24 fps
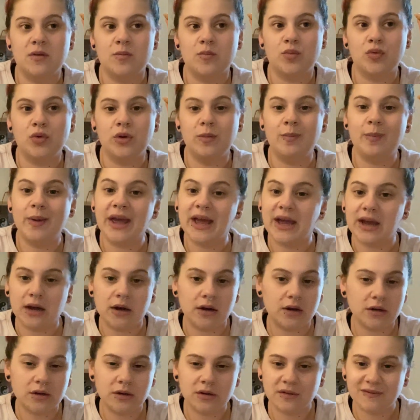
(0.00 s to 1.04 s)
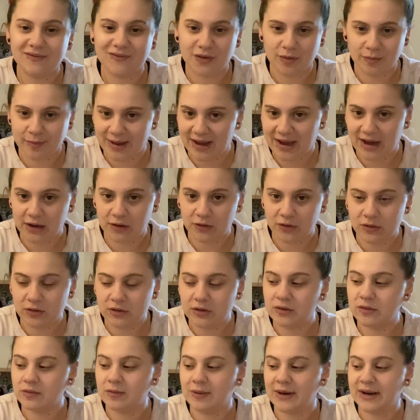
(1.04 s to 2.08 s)
prepare for
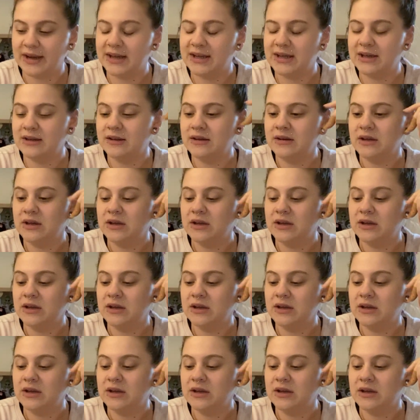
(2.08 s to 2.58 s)
battle, right?